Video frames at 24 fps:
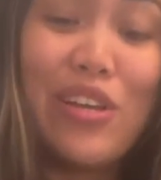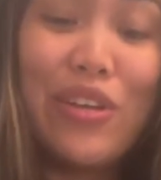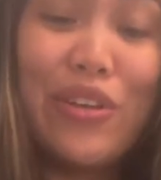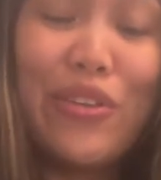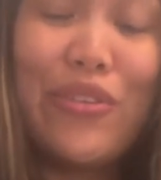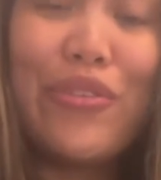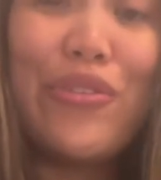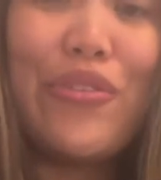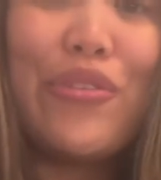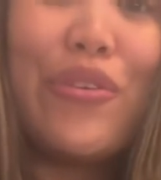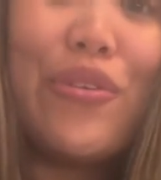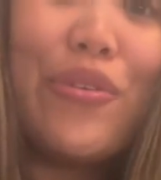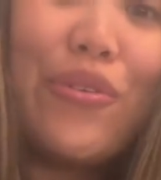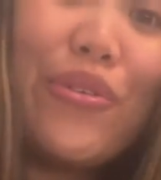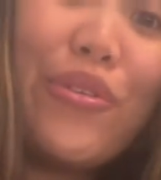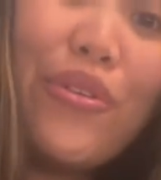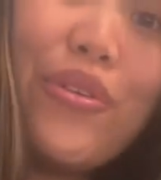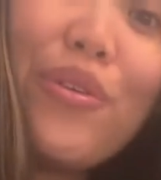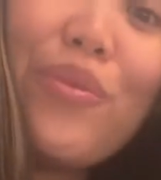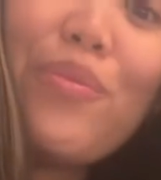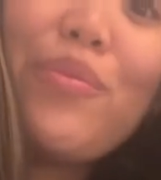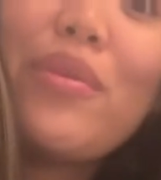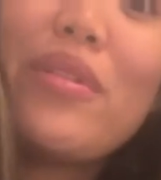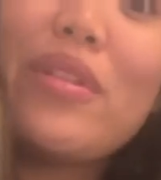So
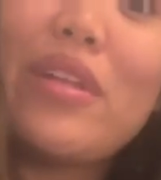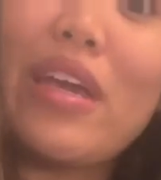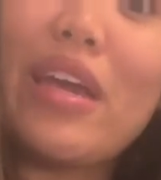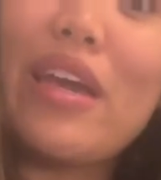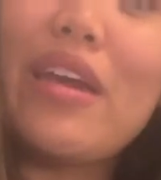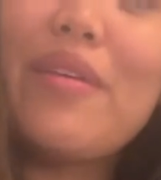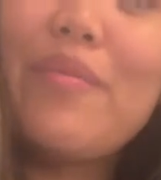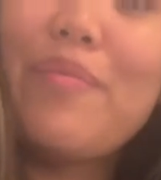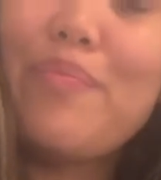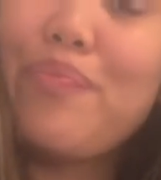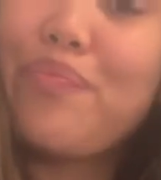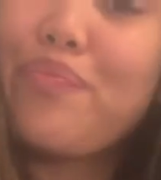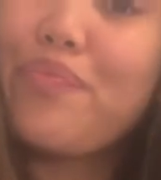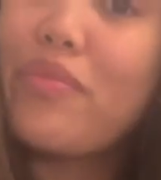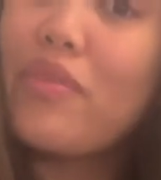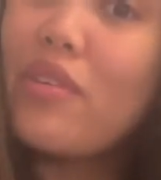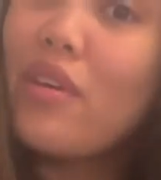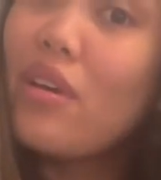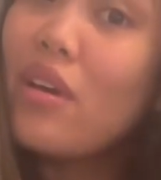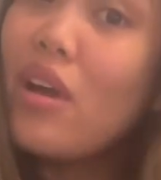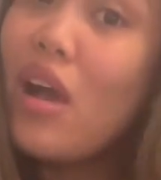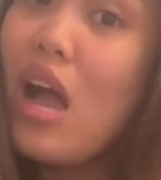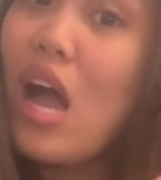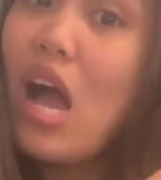normally
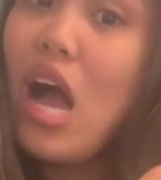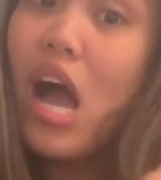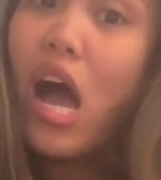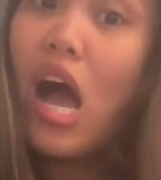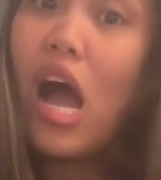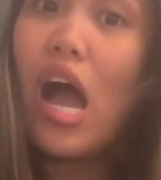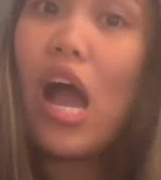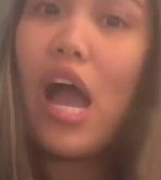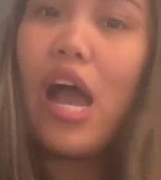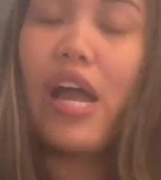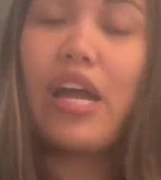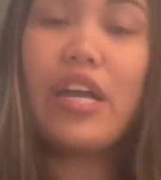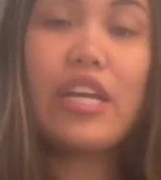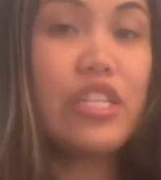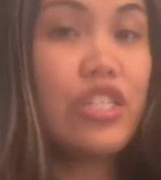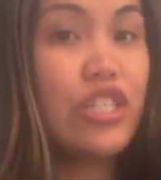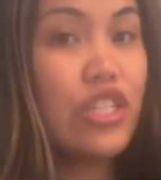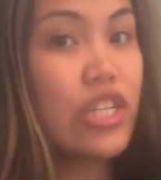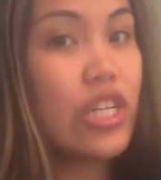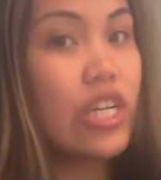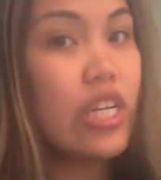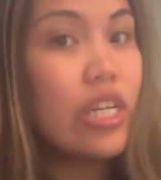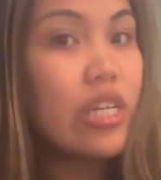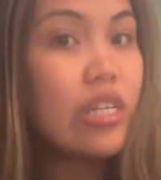I
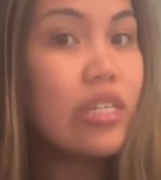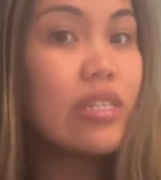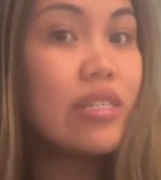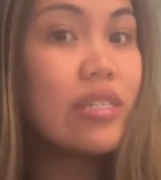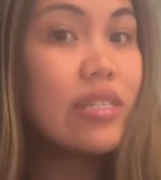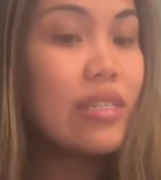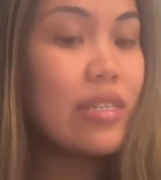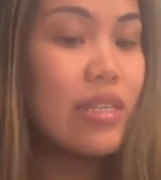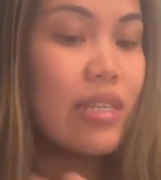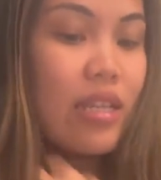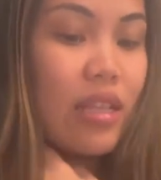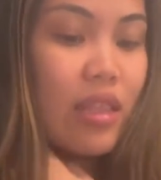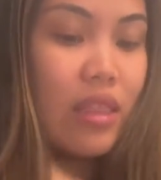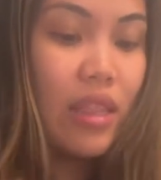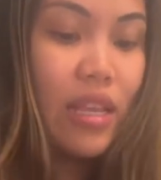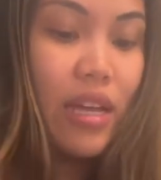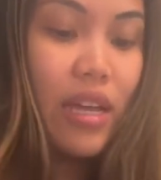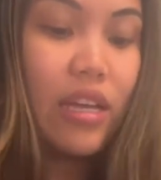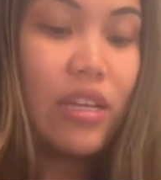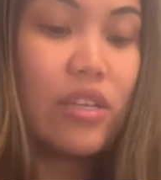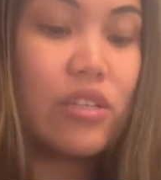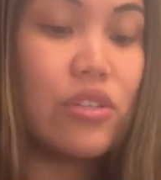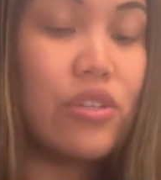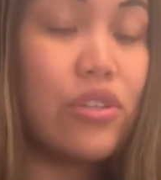just
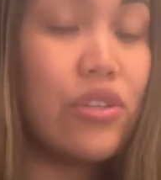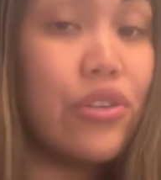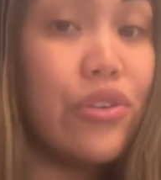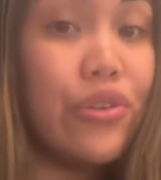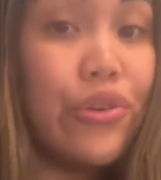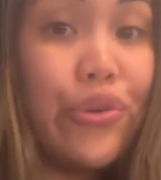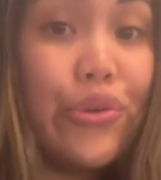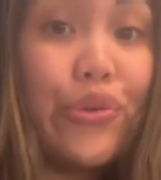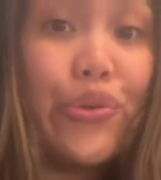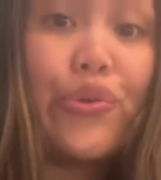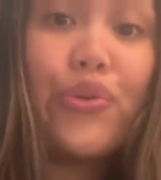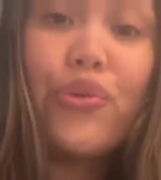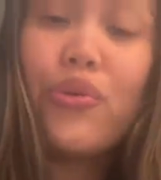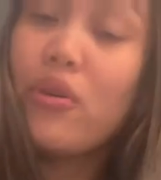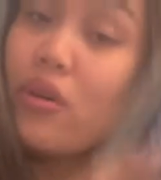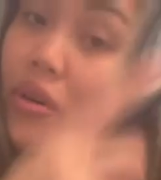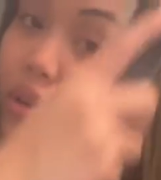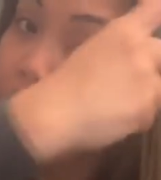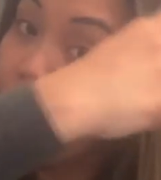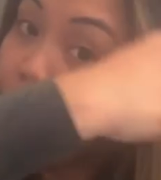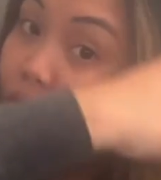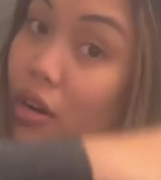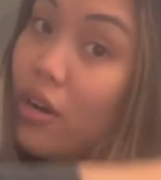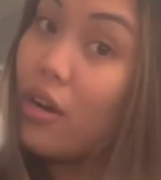like to
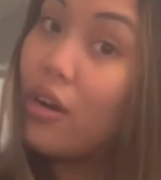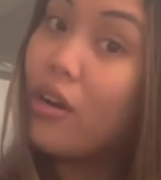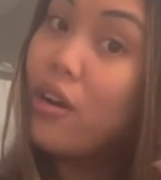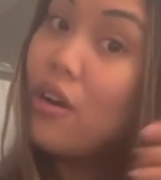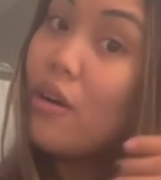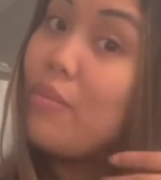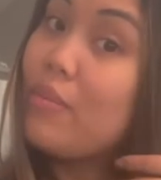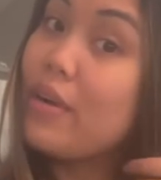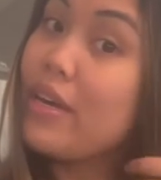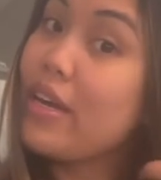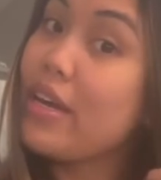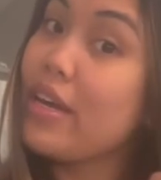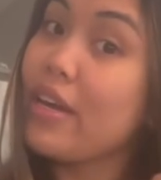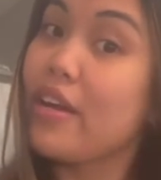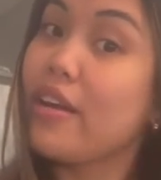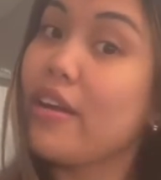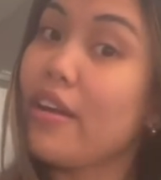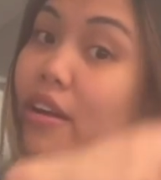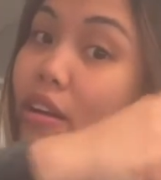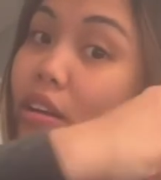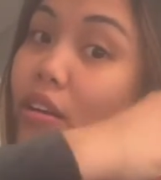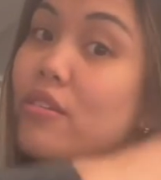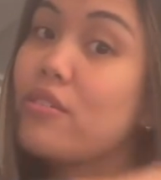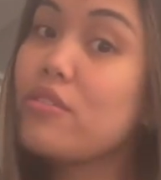curl my
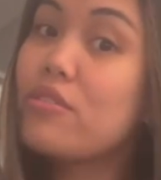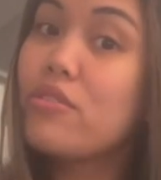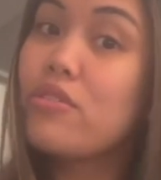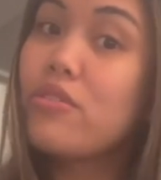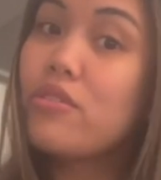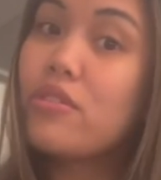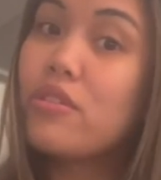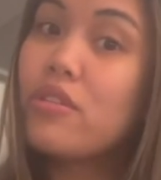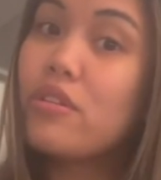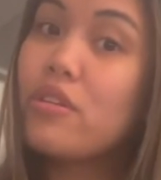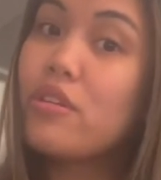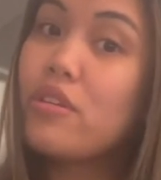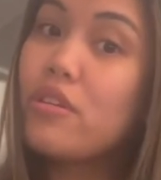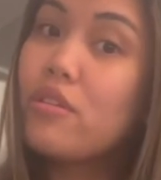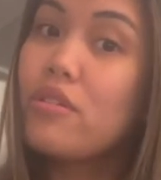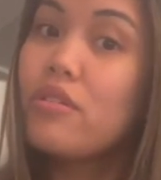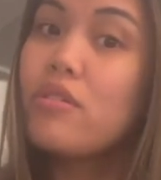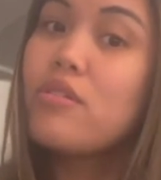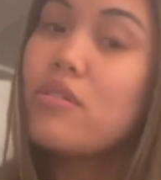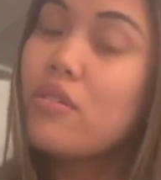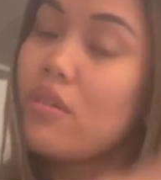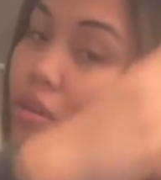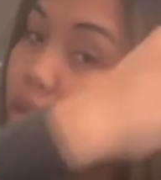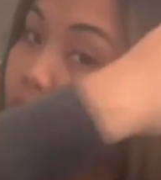hair. So
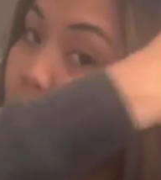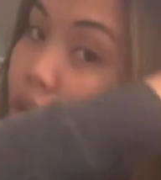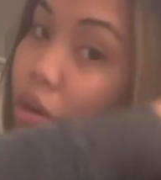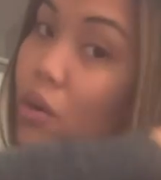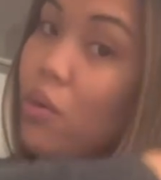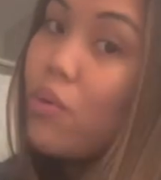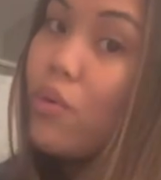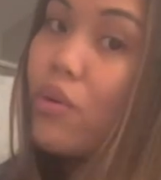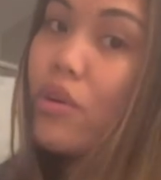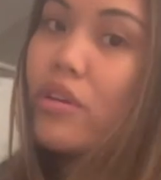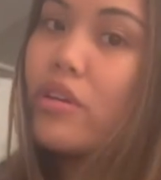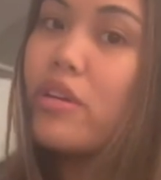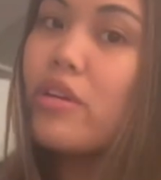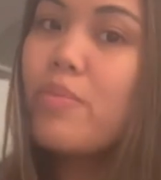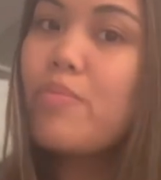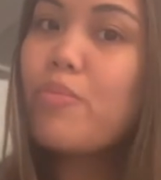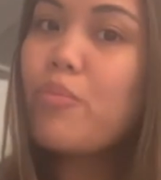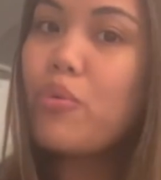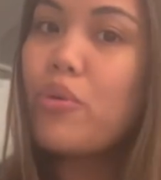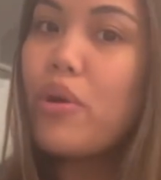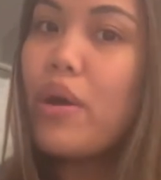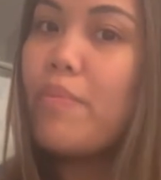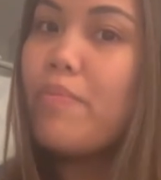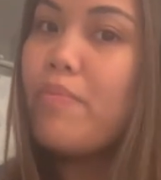we're gonna
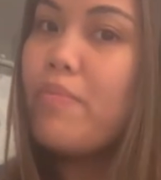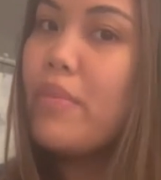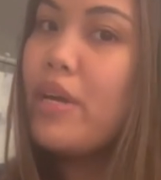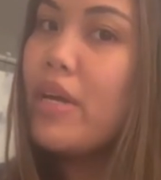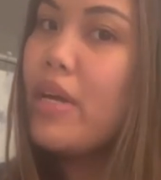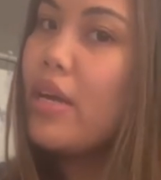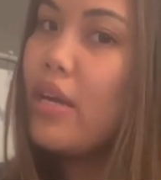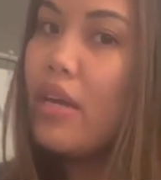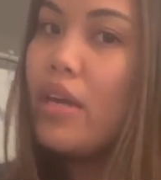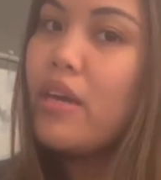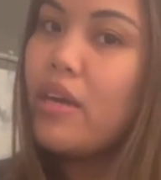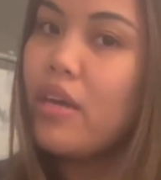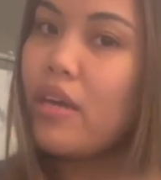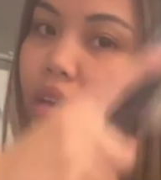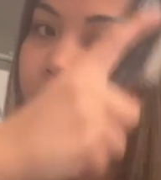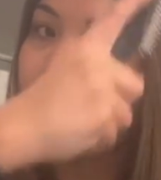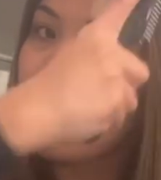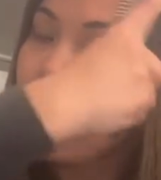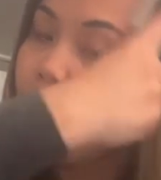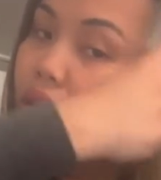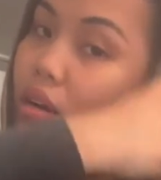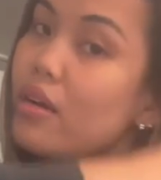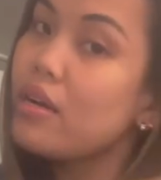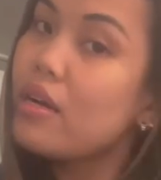prep my
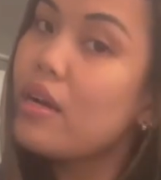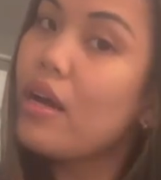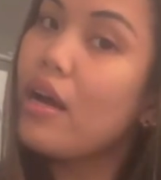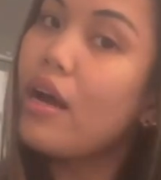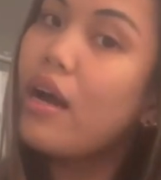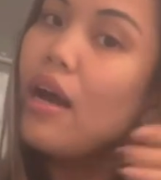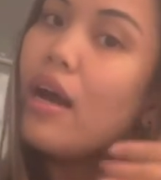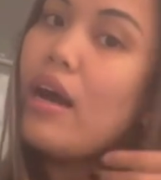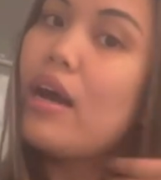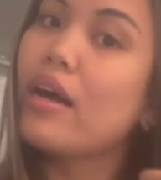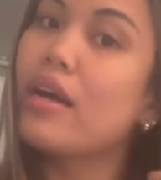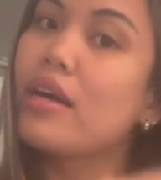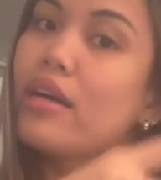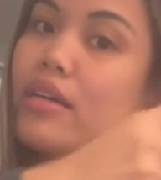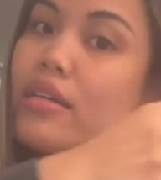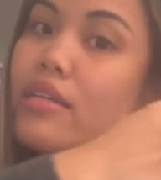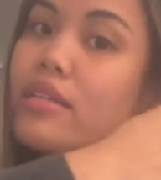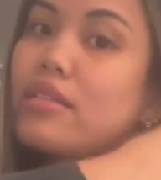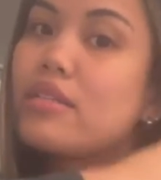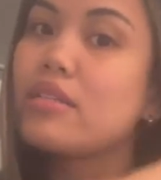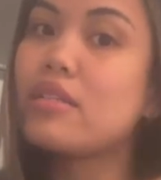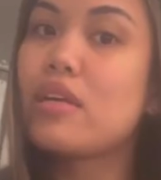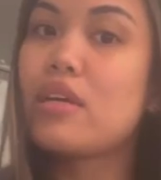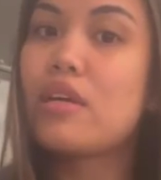hair
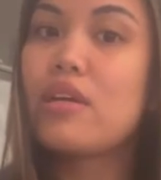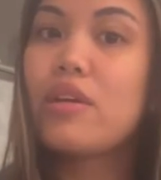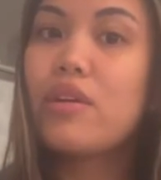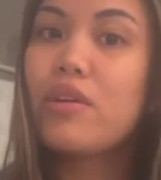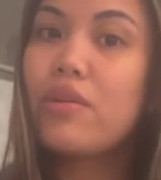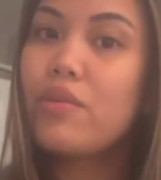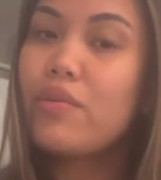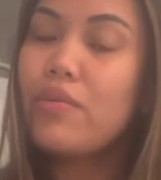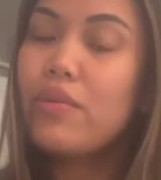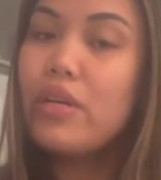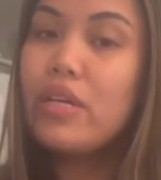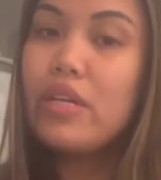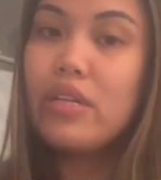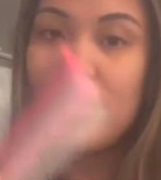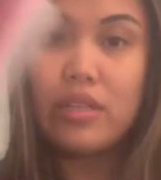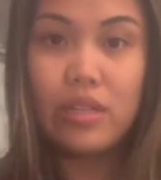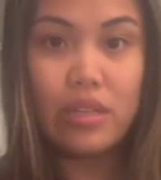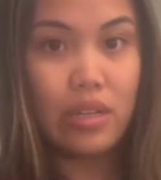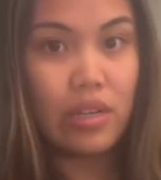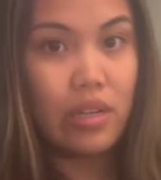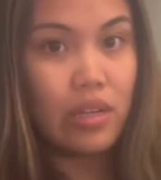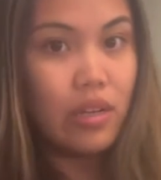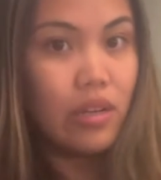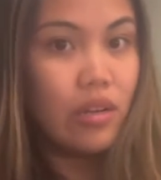as right
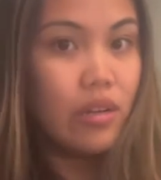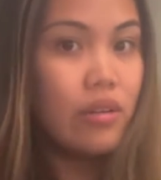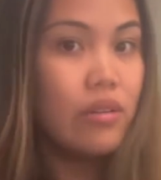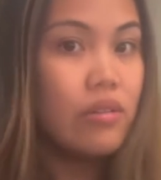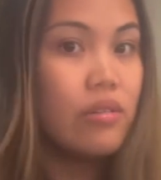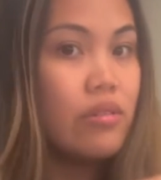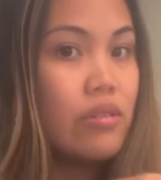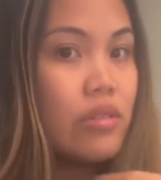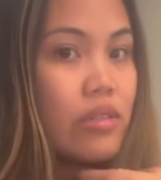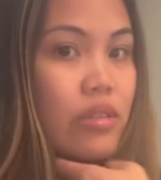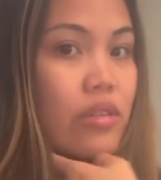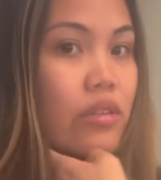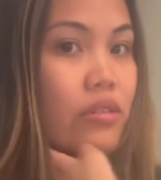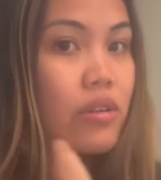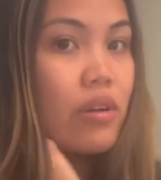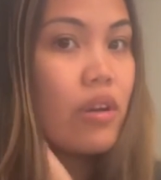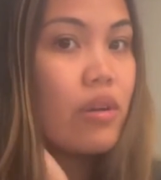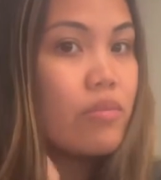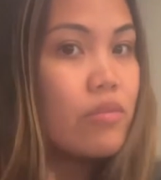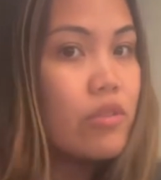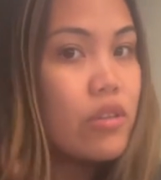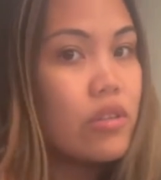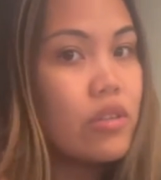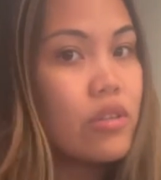now so
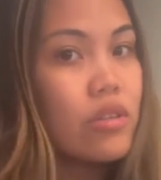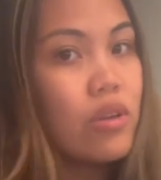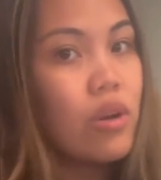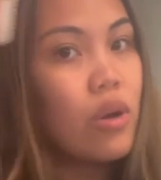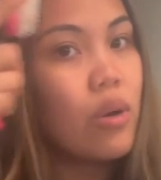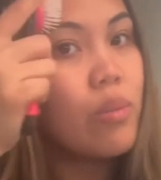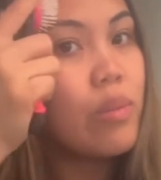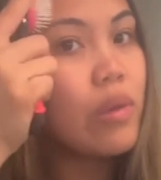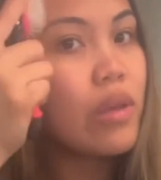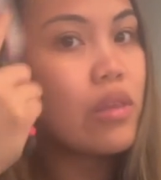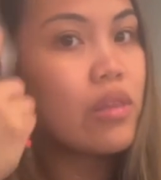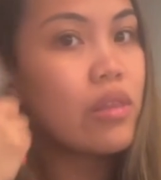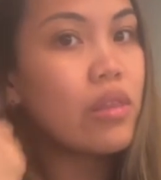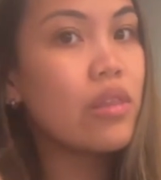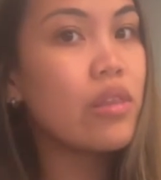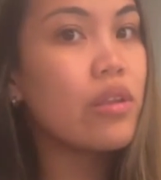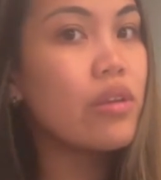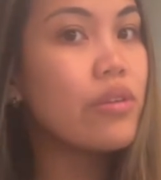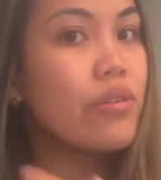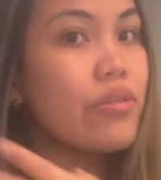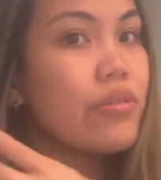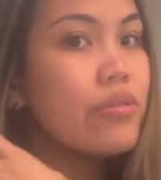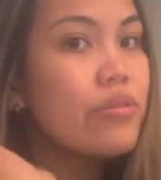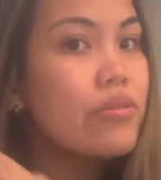I'm just combing
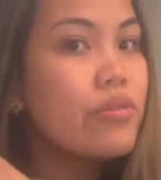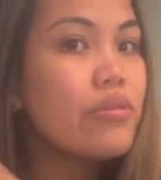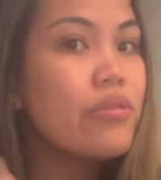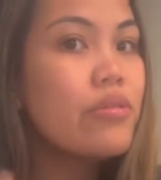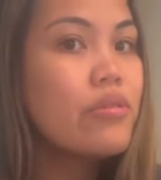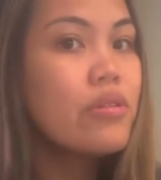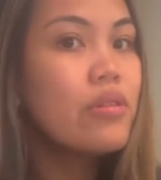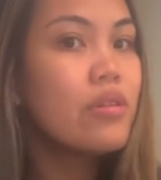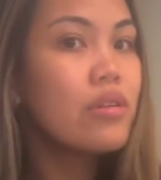through